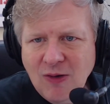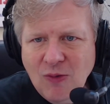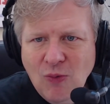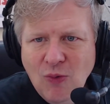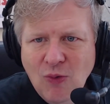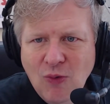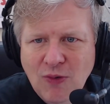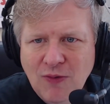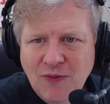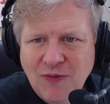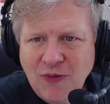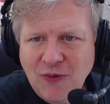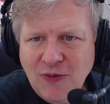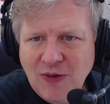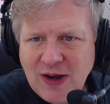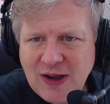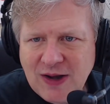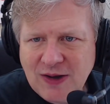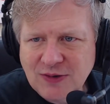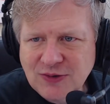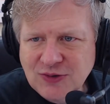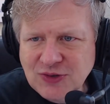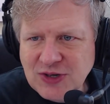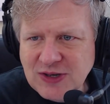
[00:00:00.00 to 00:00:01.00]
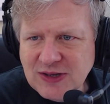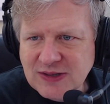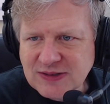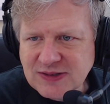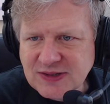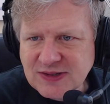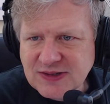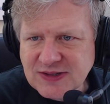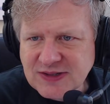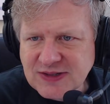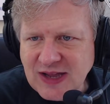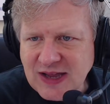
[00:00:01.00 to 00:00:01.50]
award for energy and
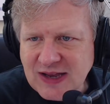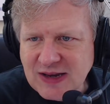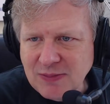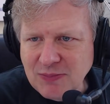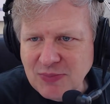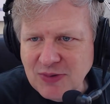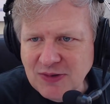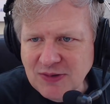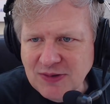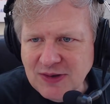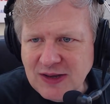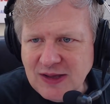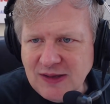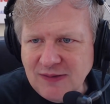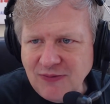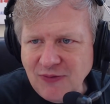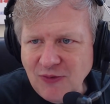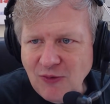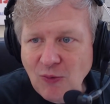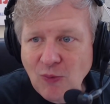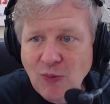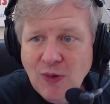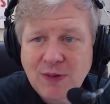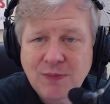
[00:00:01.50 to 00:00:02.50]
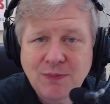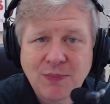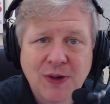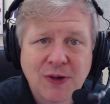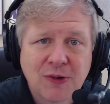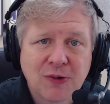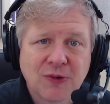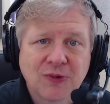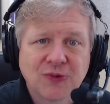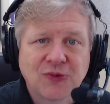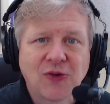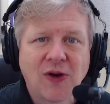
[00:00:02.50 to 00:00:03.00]
sustainability for one
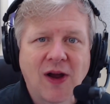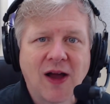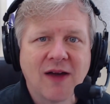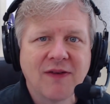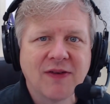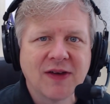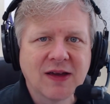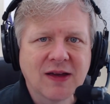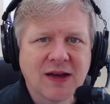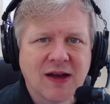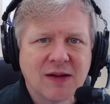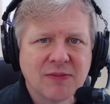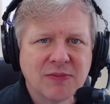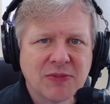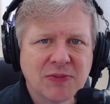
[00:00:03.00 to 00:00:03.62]
pedal driving. I'm